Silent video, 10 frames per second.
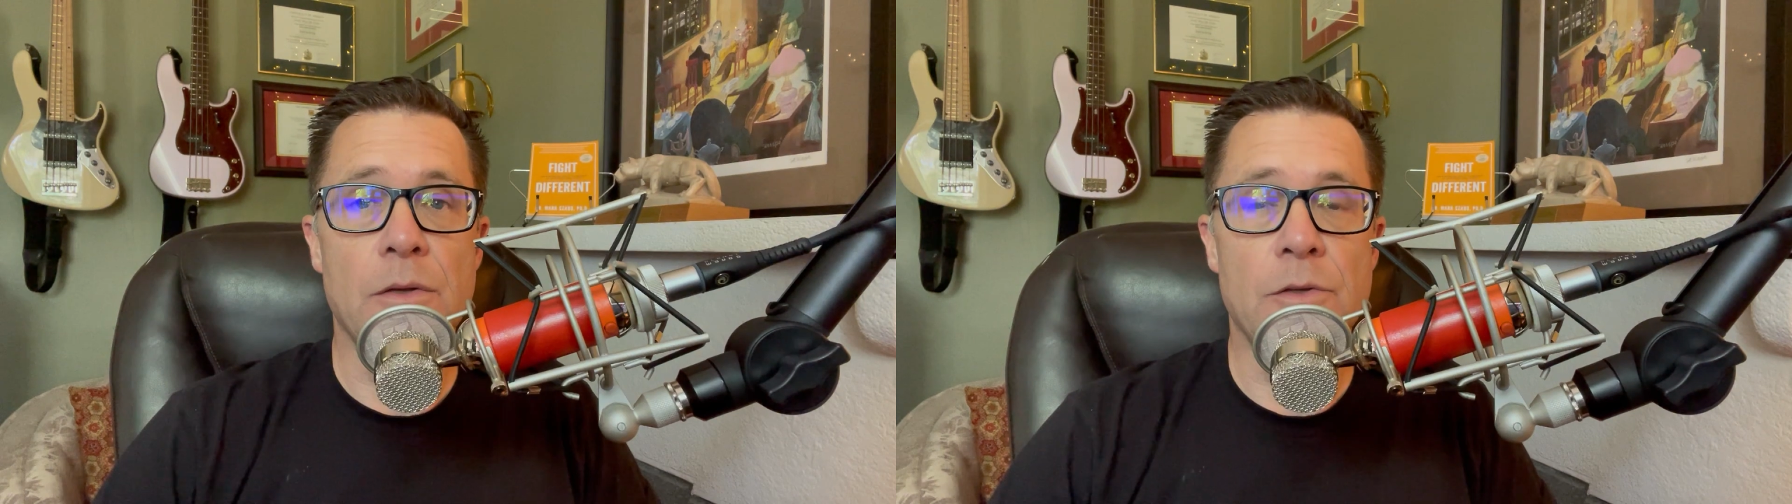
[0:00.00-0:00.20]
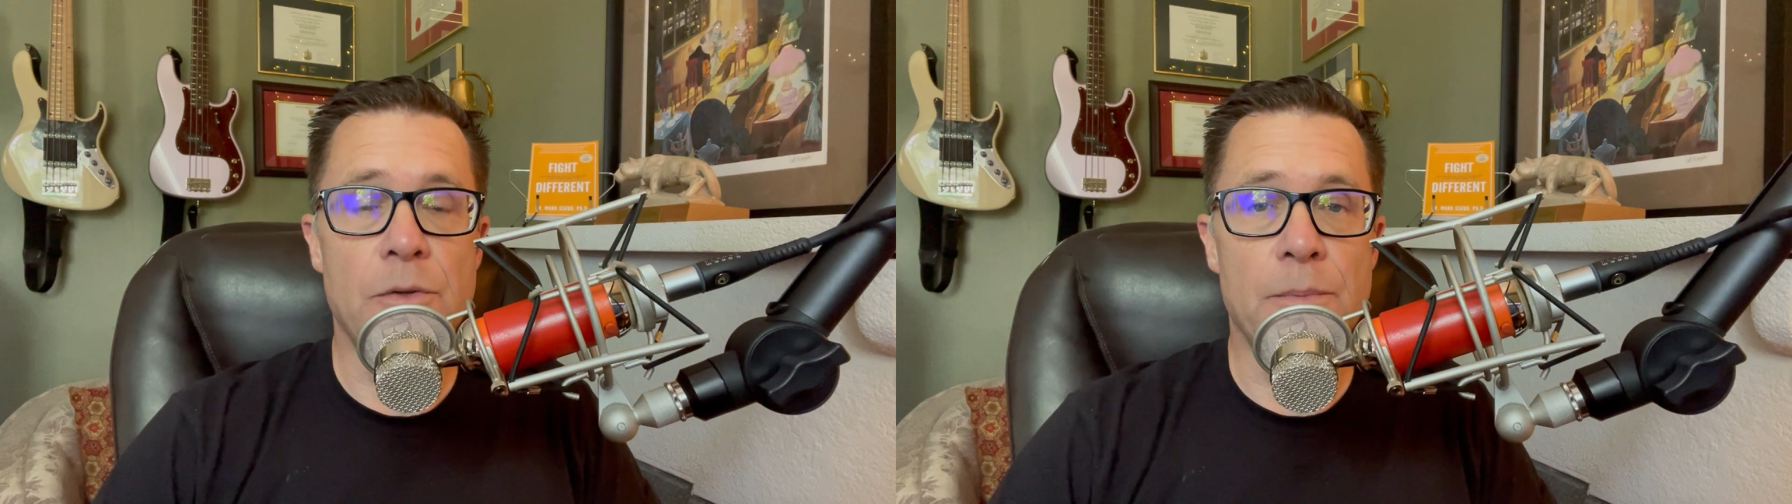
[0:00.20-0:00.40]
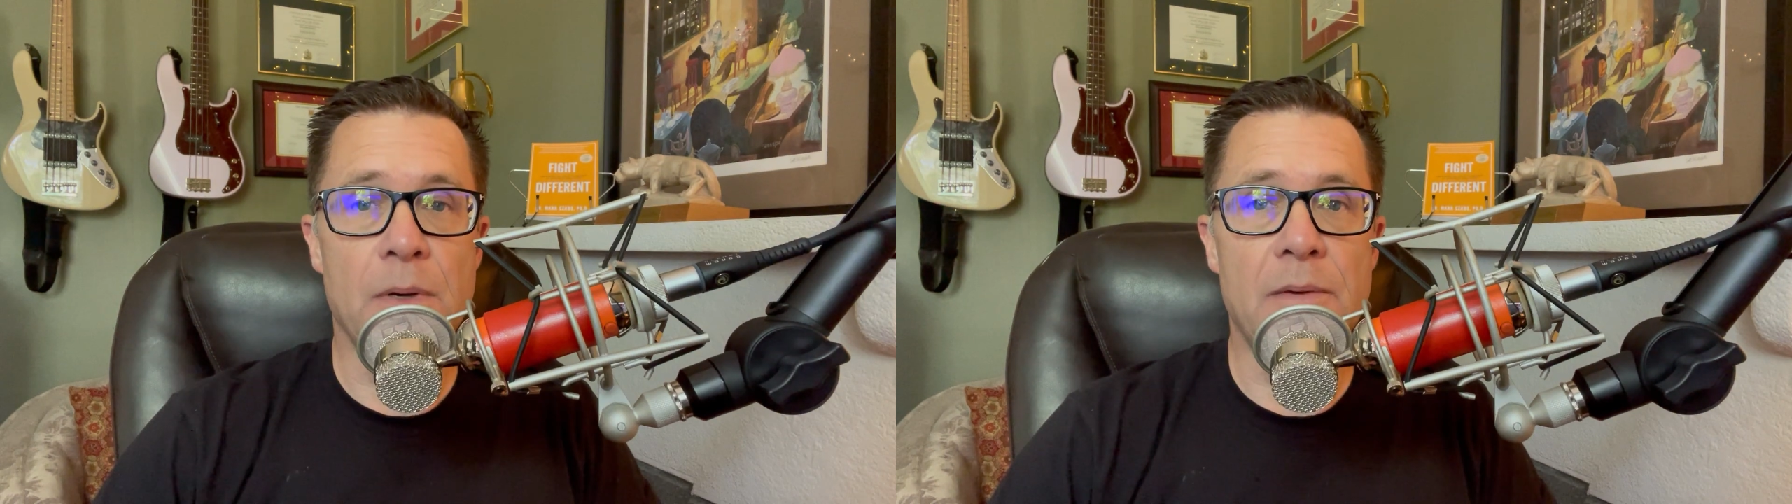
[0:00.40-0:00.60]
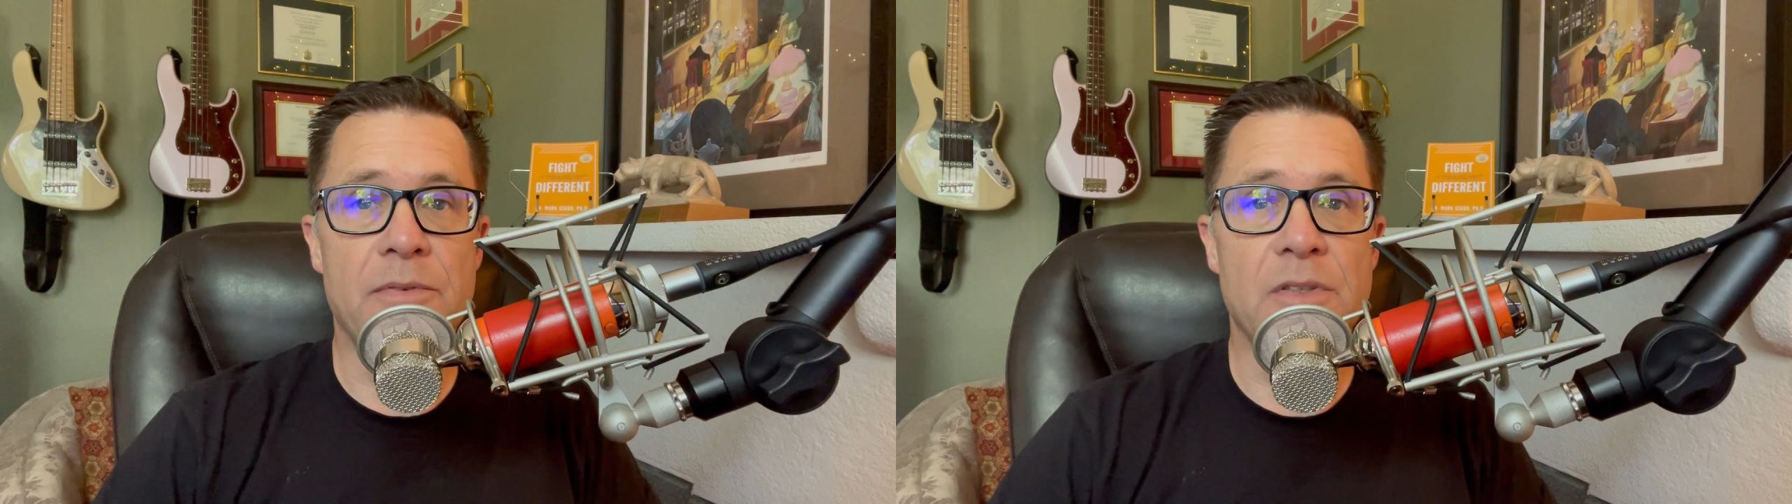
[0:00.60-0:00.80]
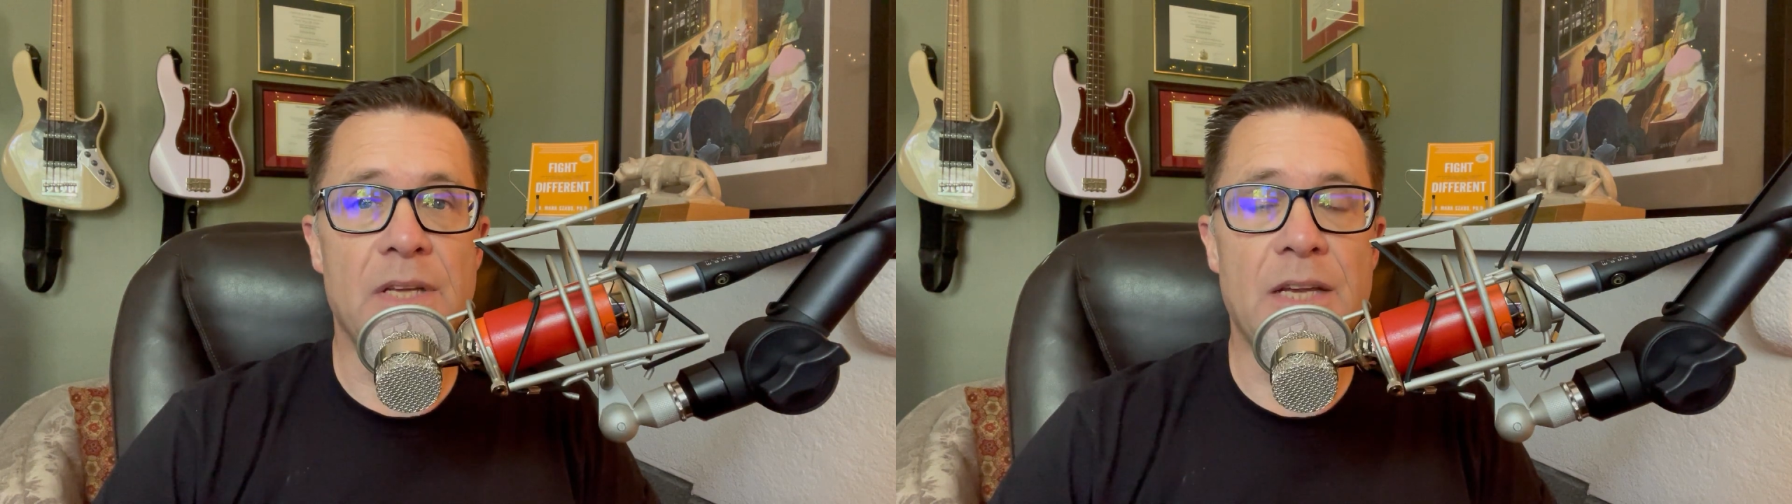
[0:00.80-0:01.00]
Super
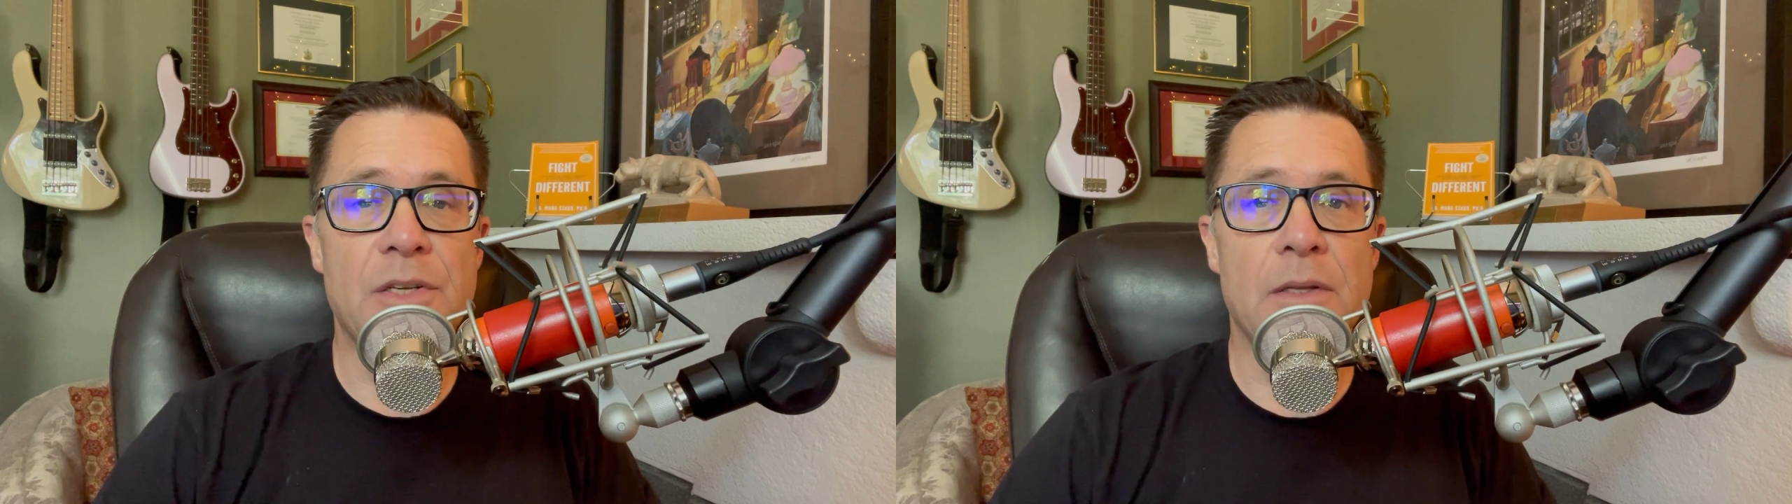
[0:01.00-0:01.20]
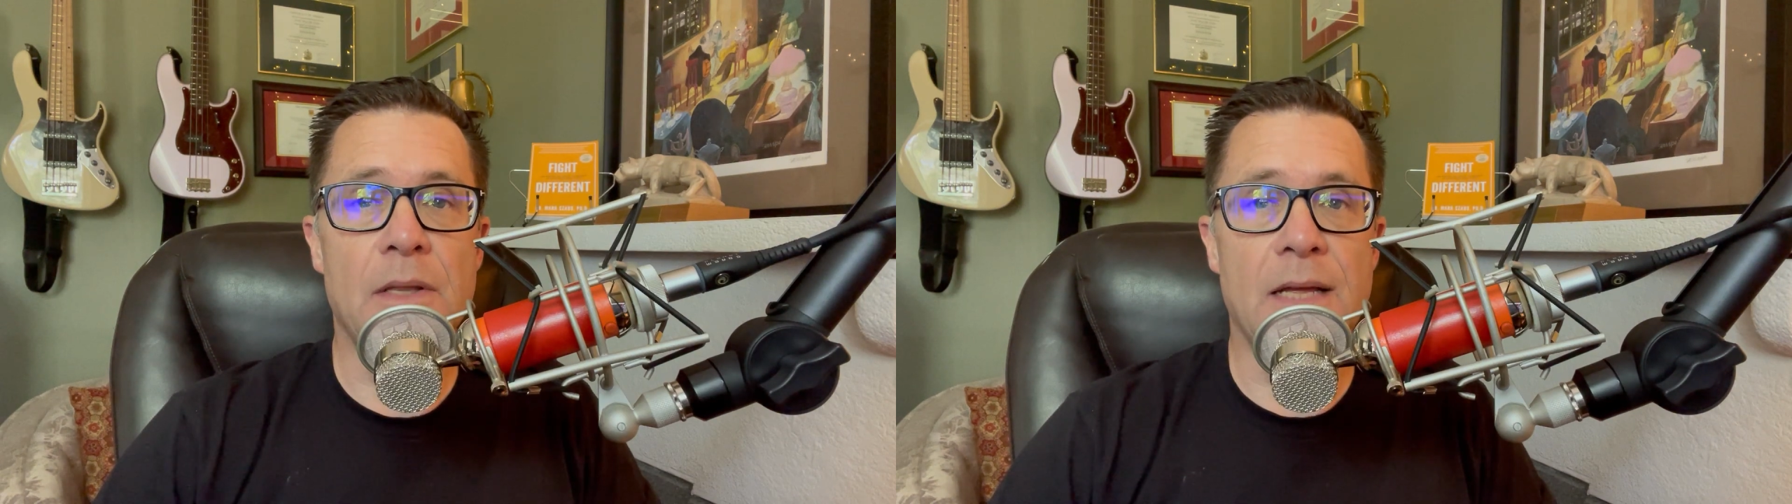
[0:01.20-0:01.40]
helpful session.